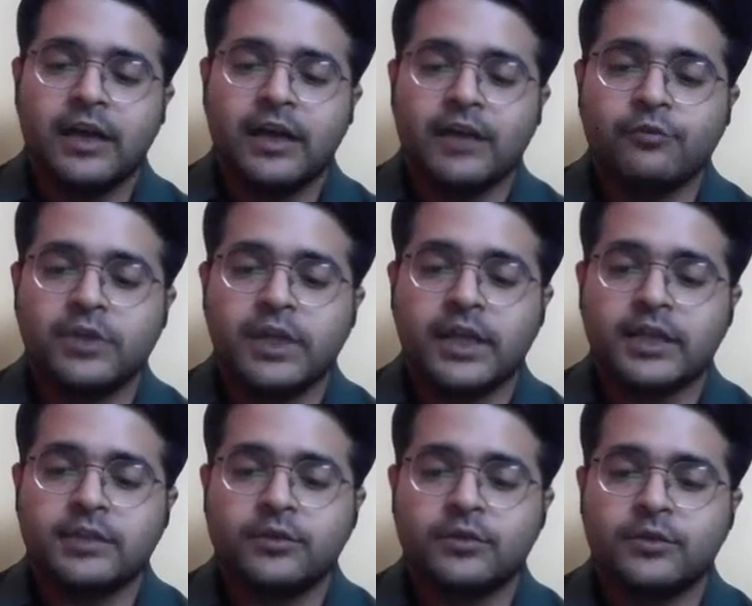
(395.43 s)
i would
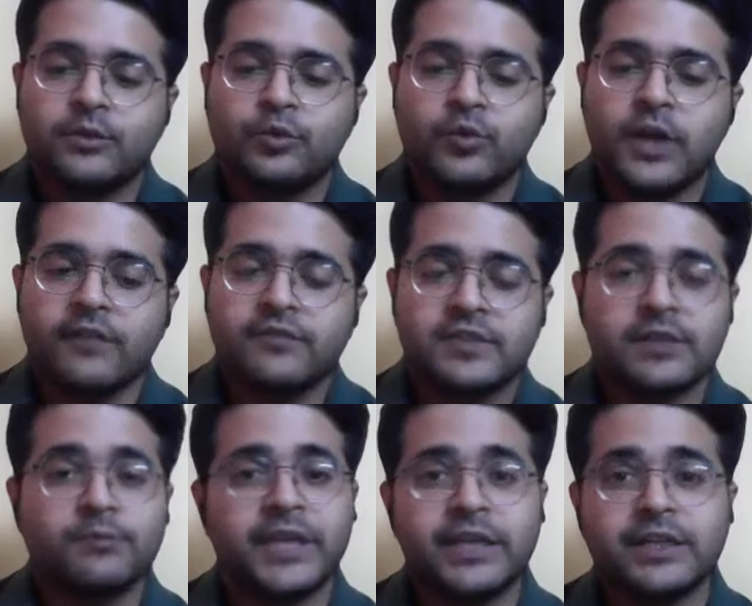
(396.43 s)
like to have
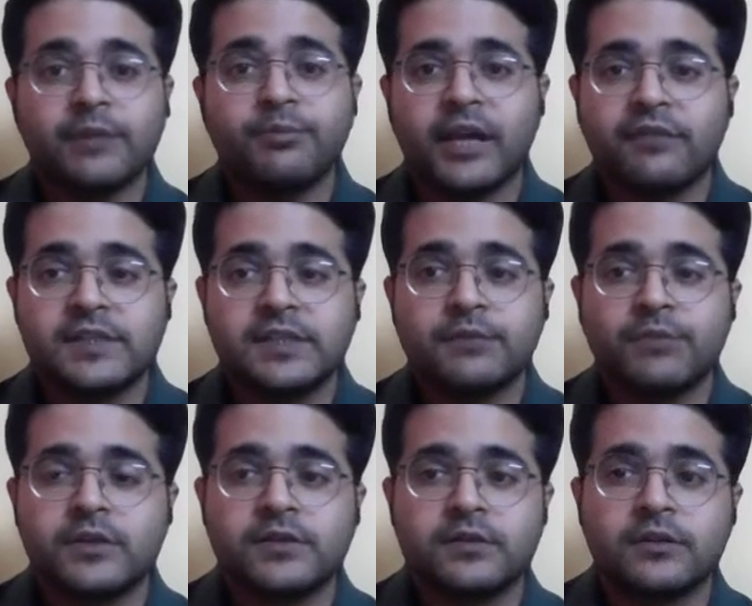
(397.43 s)
some data privacy
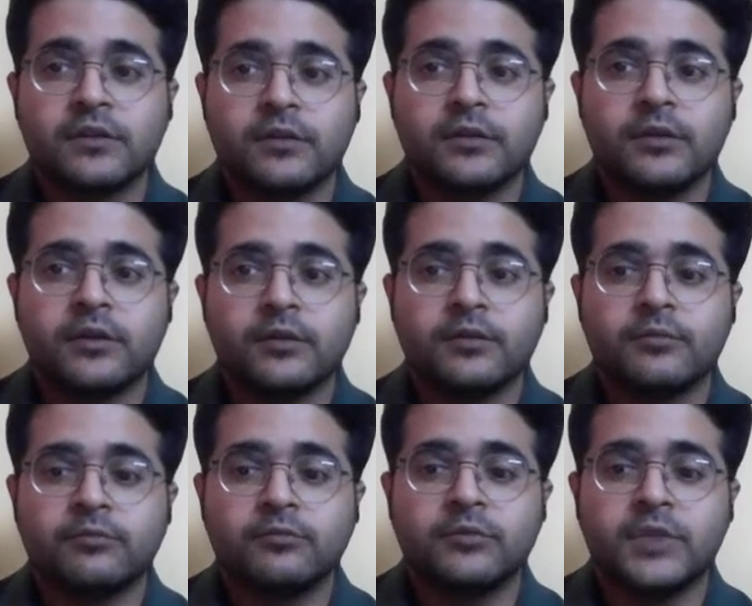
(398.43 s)
because um,